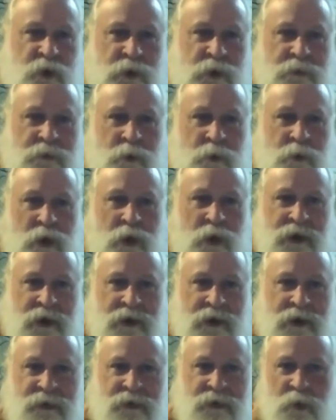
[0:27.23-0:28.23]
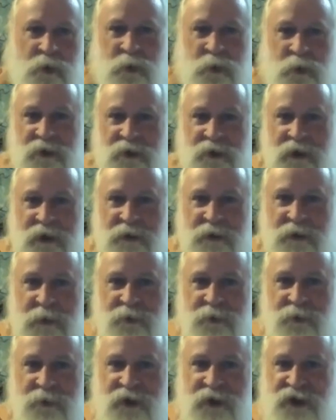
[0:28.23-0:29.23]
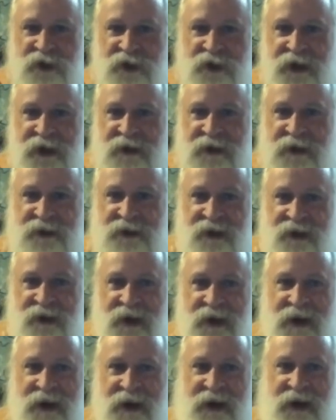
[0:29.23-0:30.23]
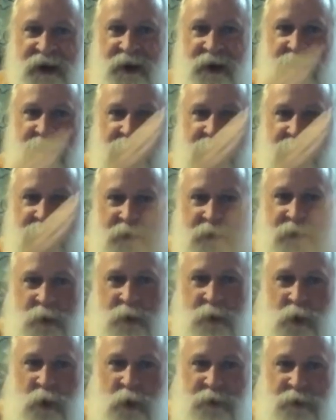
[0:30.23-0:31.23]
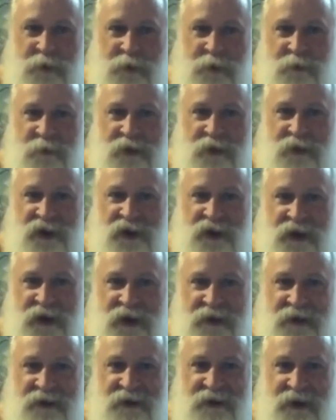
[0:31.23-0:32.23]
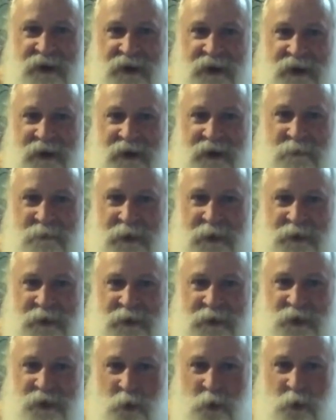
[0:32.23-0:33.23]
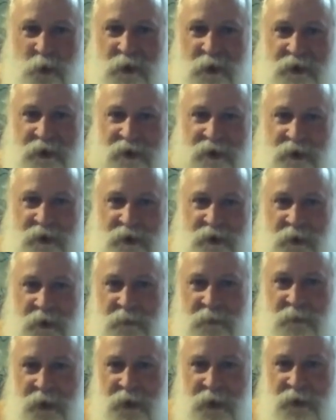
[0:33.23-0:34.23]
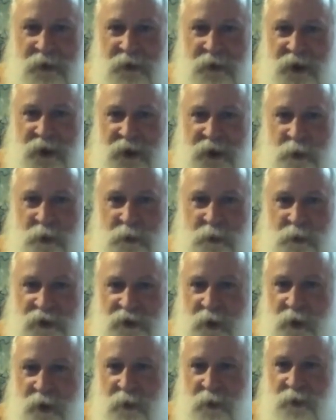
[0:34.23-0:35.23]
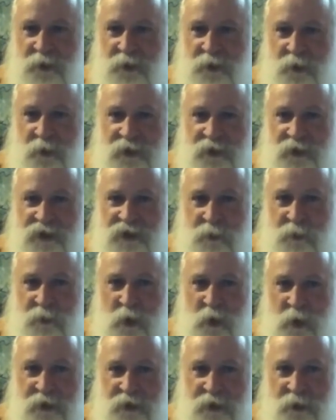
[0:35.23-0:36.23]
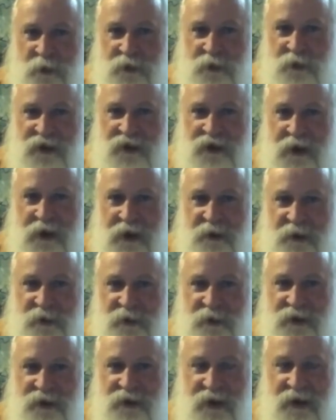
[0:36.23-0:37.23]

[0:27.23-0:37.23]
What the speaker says: in Baraka when we talked about the chicks and how they kept going from the chicks being sorted to the humans going through the subway turnstiles.